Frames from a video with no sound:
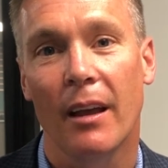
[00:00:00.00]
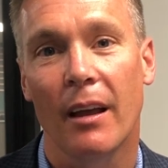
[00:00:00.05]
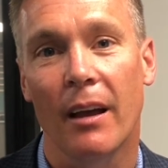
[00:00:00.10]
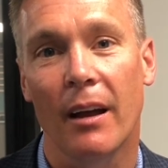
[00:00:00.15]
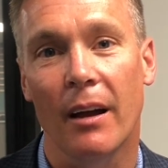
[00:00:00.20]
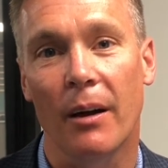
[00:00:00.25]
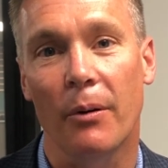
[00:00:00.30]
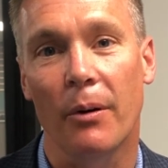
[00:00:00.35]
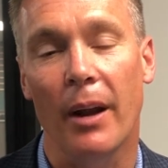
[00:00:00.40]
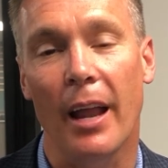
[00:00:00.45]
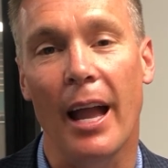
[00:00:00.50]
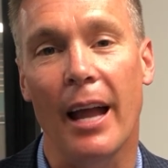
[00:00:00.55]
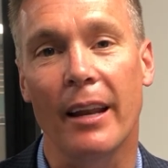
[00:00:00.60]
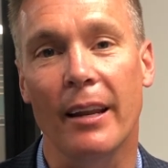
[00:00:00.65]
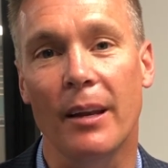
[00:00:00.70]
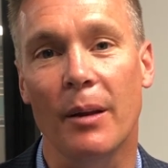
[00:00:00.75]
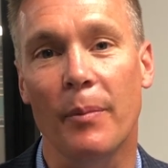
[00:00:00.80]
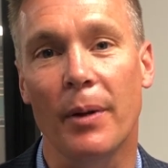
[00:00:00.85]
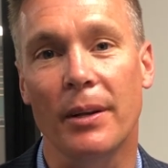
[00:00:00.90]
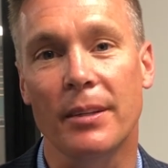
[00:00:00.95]
We're
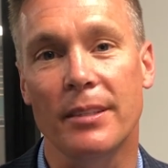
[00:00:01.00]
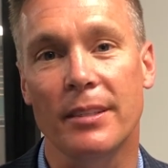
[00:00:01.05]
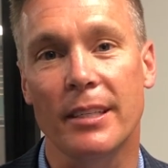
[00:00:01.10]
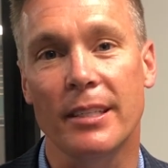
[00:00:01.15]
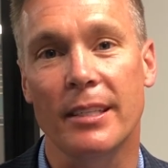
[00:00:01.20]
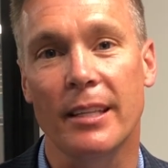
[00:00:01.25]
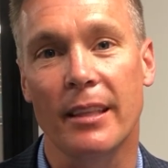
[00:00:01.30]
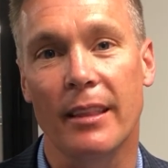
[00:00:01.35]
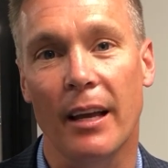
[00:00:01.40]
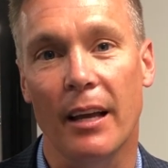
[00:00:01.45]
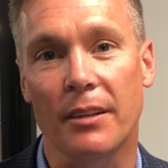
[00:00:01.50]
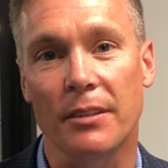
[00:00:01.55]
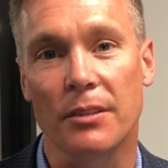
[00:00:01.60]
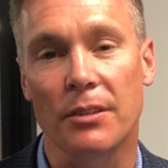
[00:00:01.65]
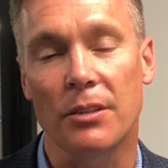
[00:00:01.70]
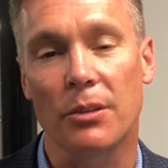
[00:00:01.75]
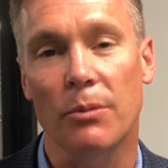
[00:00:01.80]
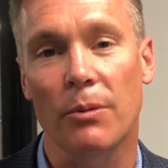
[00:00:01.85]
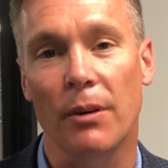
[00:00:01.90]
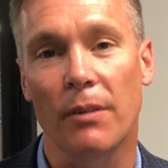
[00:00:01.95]
adding about
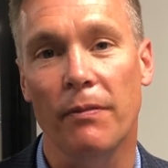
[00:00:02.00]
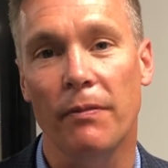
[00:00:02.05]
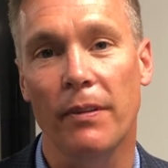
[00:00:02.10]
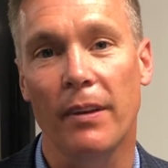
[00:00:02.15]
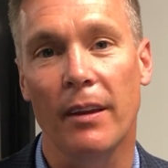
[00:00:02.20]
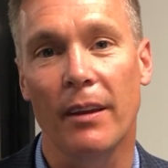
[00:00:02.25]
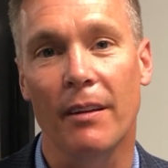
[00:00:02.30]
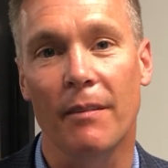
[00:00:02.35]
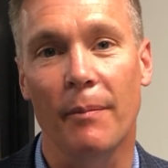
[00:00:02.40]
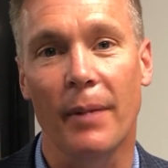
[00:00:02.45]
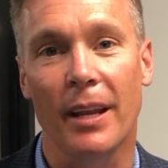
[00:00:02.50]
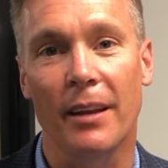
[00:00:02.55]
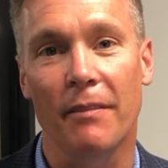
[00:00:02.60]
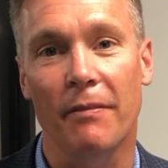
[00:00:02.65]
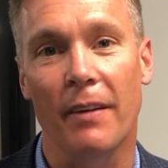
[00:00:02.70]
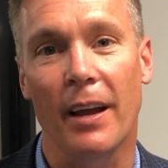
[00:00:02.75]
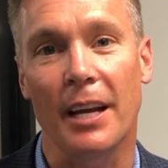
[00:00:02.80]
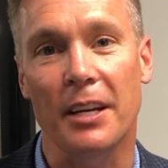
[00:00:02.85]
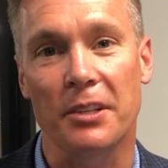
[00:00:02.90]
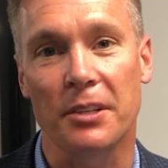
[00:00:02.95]
60,000 square feet of
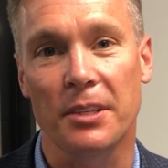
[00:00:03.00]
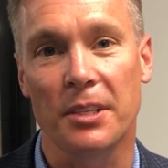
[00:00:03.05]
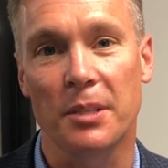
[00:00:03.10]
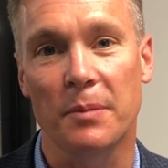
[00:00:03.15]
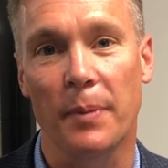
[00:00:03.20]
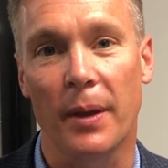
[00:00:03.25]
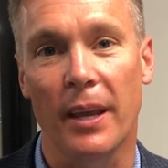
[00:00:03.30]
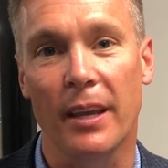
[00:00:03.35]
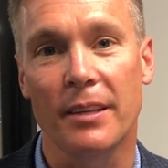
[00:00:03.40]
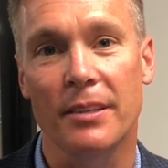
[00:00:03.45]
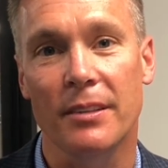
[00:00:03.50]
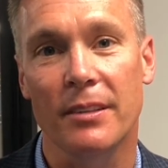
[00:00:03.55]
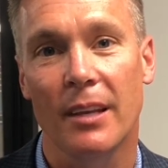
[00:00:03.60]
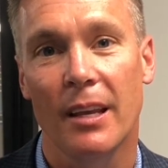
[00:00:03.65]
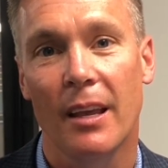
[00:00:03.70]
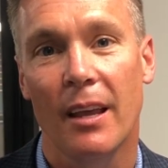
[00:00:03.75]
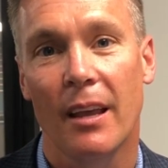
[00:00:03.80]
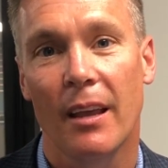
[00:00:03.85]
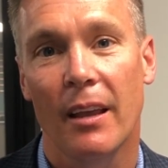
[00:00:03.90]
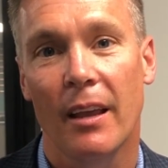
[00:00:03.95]
manufacturing space,
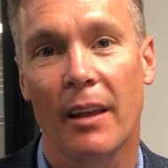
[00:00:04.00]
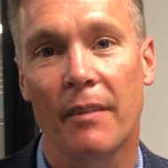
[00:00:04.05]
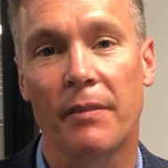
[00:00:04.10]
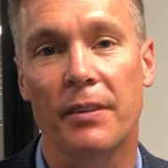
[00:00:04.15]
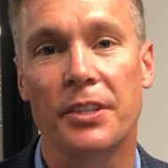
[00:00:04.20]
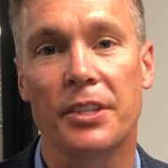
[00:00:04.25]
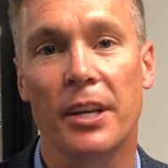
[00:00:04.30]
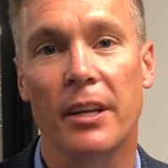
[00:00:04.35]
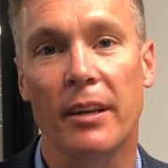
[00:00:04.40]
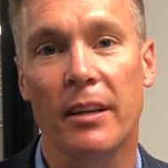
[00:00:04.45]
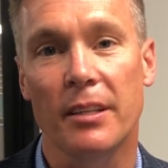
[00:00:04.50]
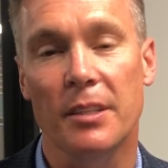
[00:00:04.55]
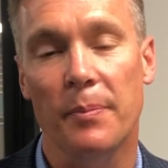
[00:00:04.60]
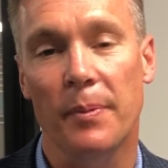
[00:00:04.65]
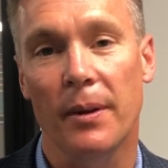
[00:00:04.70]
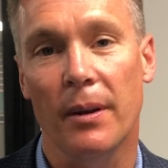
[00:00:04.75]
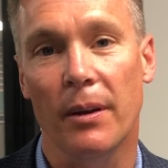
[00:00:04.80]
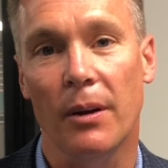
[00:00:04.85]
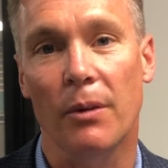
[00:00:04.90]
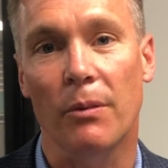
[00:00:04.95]
and Virginia has
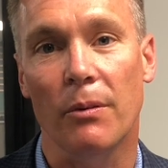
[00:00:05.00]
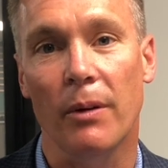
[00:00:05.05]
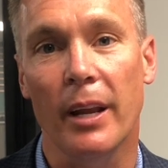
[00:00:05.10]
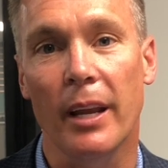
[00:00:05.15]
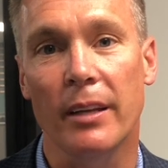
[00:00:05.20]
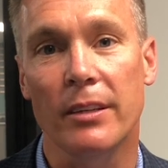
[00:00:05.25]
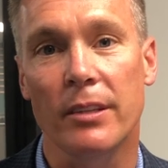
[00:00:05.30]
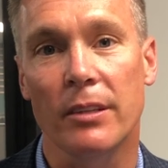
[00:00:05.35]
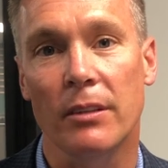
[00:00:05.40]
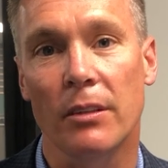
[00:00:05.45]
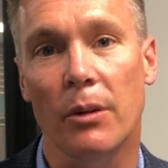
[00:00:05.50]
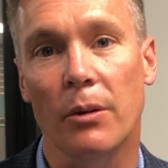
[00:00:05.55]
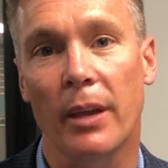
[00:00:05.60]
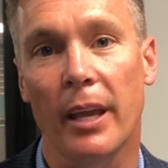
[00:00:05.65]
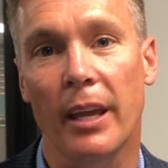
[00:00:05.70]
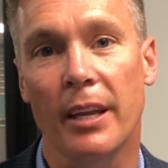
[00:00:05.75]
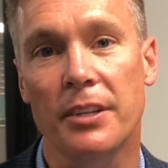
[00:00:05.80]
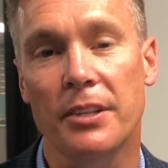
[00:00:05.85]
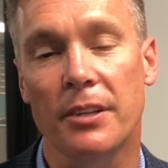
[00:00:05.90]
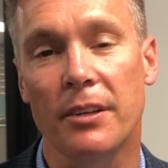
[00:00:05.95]
been a great
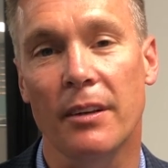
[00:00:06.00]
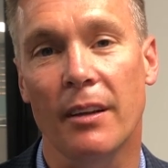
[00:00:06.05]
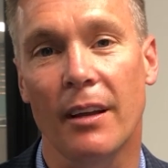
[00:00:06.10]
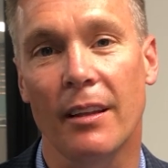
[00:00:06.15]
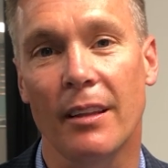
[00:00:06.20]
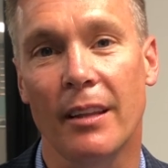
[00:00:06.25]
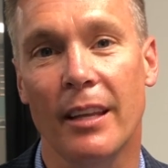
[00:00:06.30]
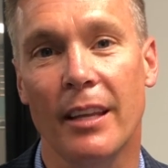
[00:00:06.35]
location on the